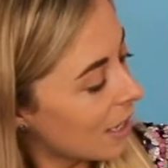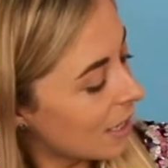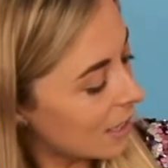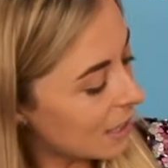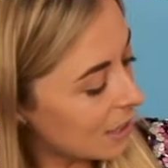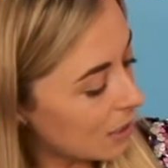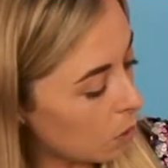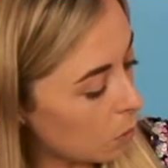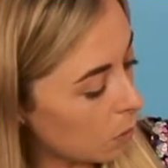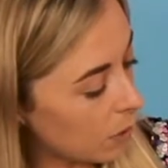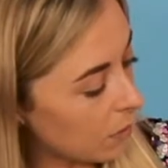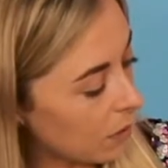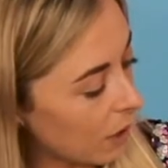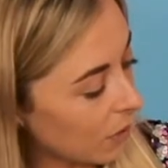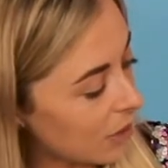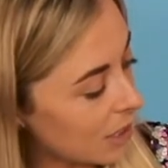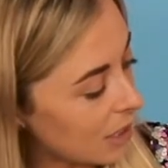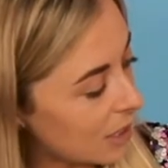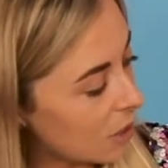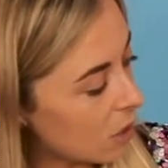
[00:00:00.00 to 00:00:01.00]
So we've
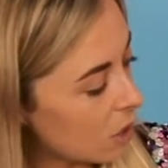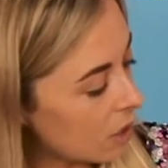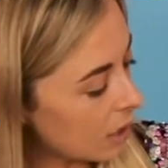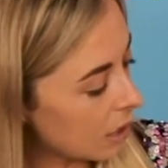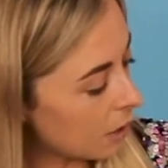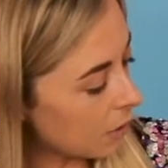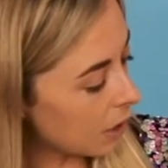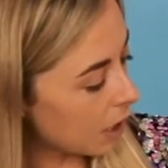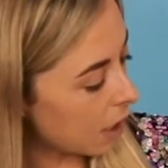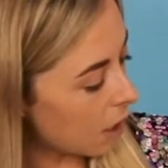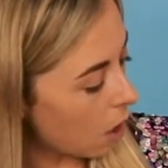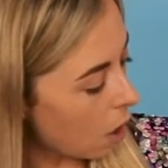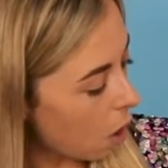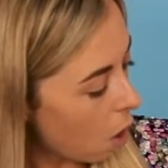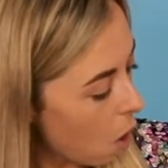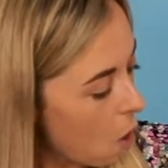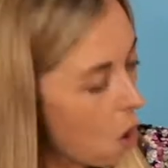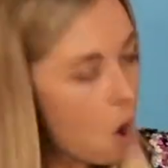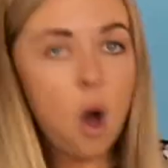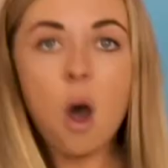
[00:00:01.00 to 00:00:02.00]
got the sun down here.
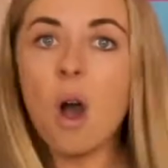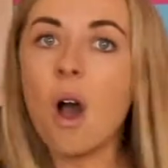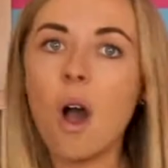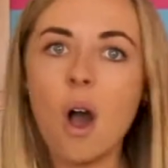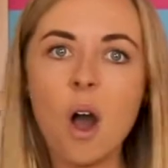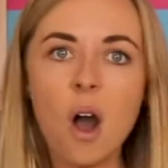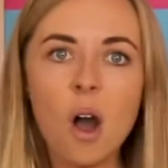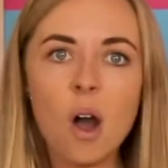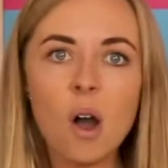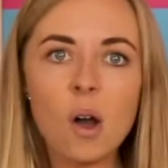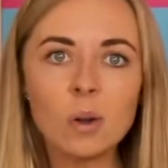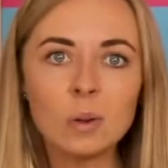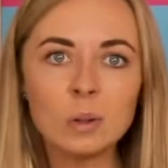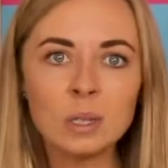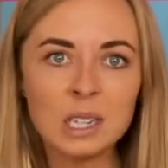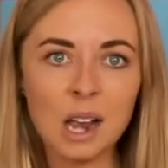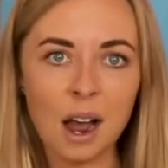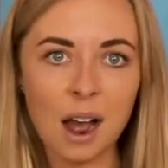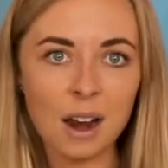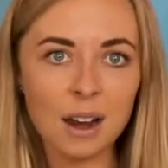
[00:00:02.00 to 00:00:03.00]
Oh,
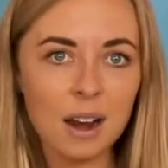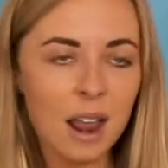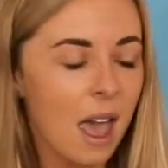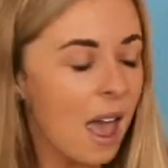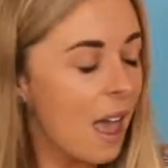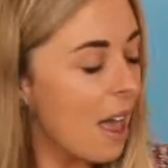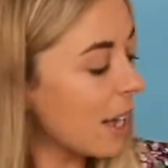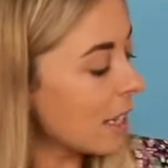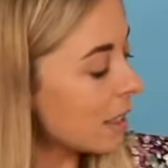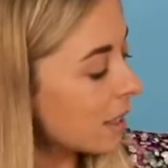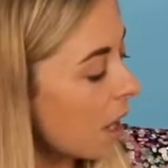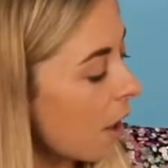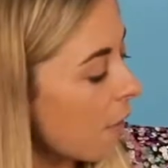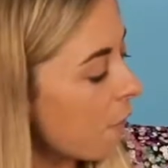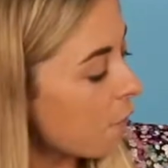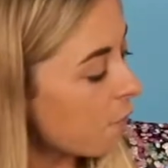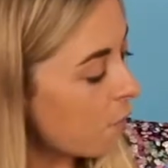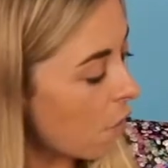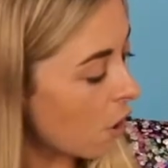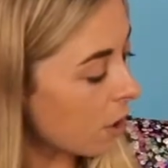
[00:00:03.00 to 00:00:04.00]
hold on, it's got
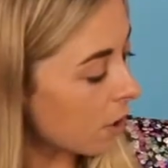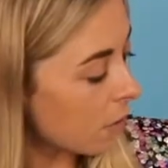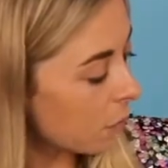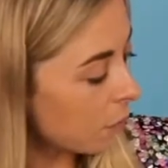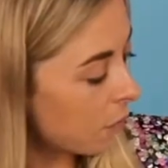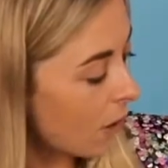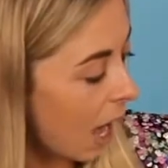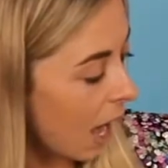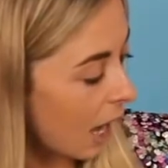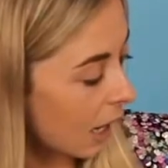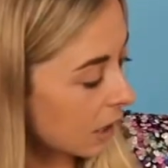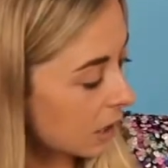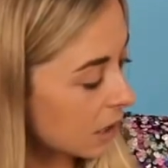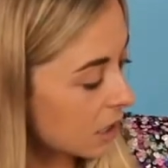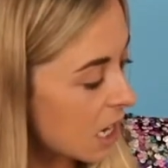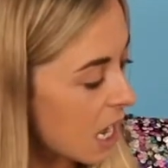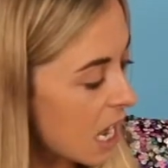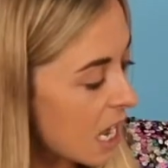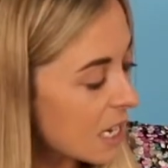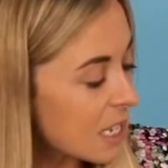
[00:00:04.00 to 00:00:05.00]
a fun
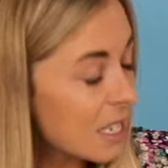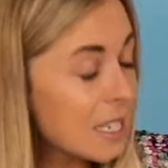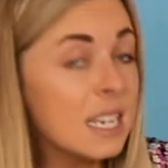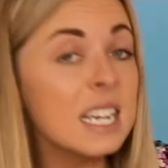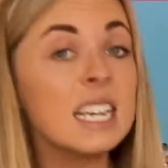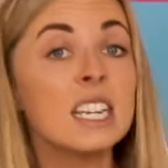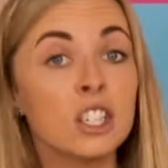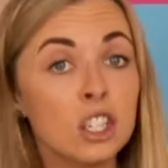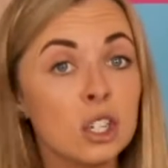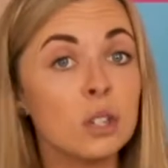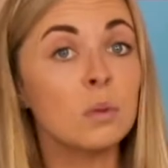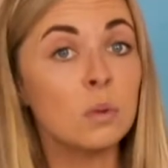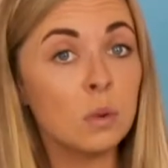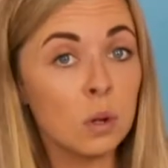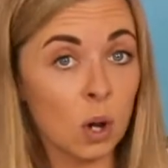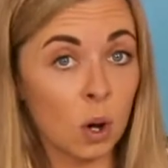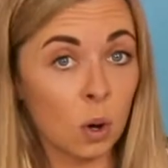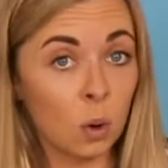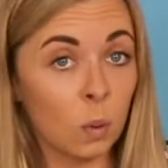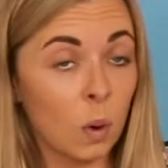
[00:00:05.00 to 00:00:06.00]
fact. Did you
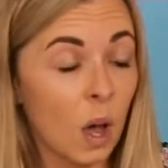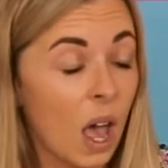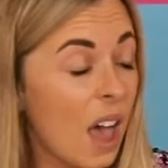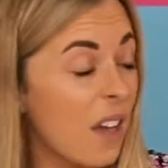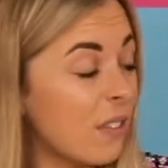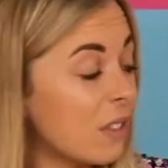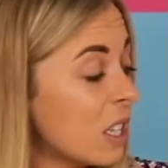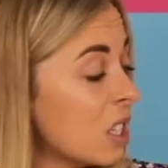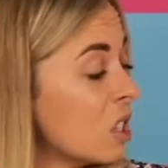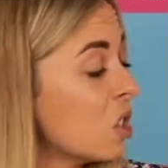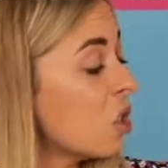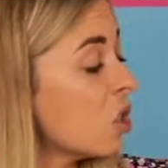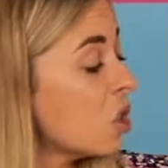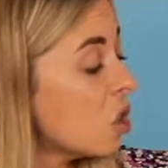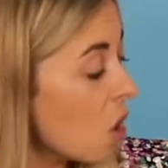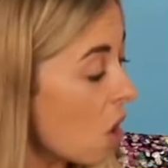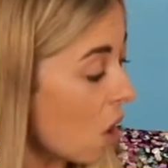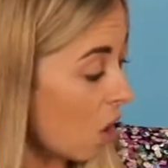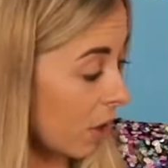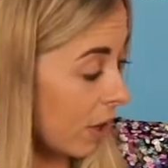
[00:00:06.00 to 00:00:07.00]
know the
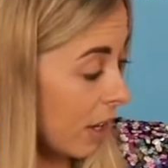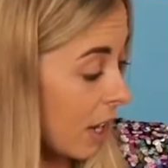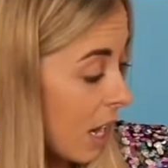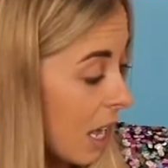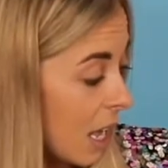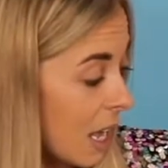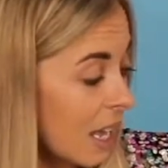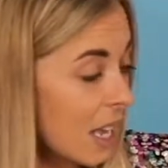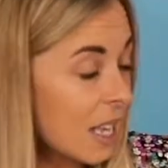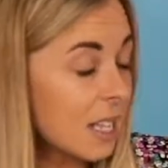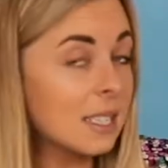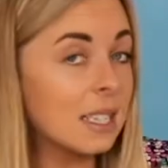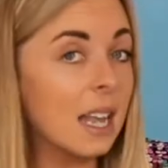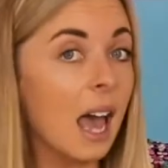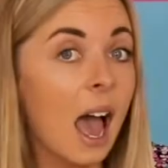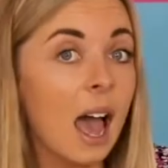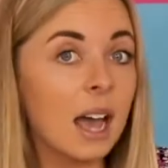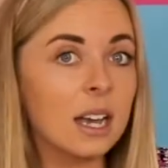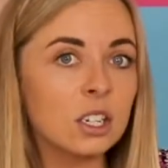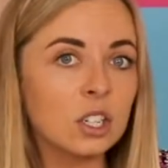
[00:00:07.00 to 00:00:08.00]
sun is
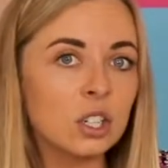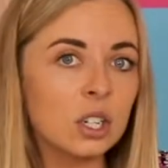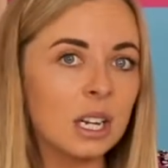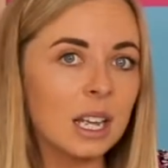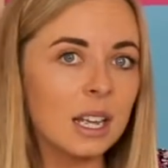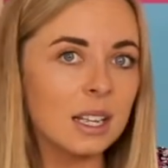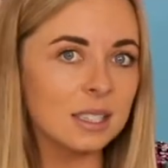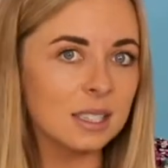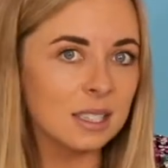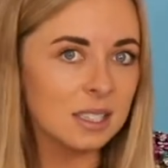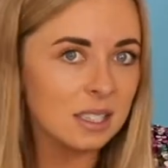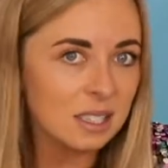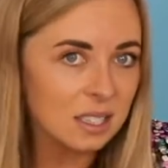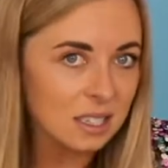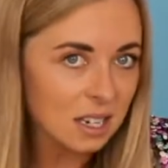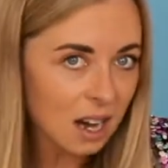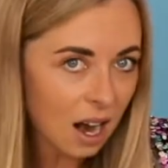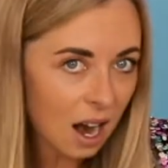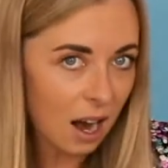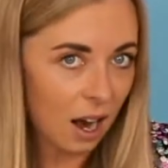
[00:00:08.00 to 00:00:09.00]
actually a
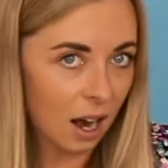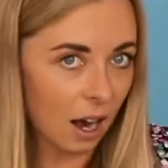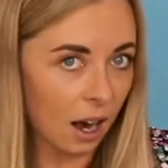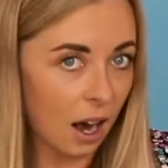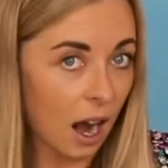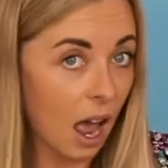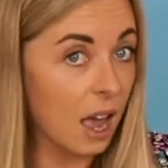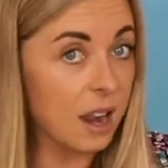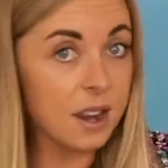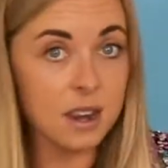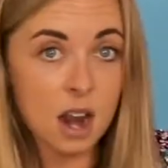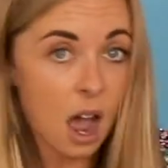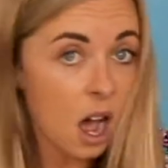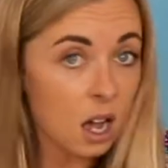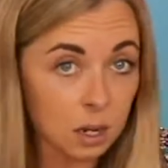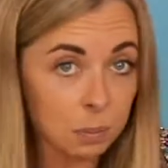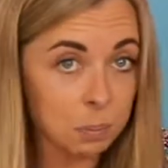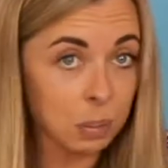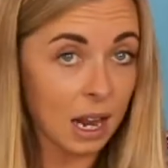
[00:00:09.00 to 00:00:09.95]
star and not a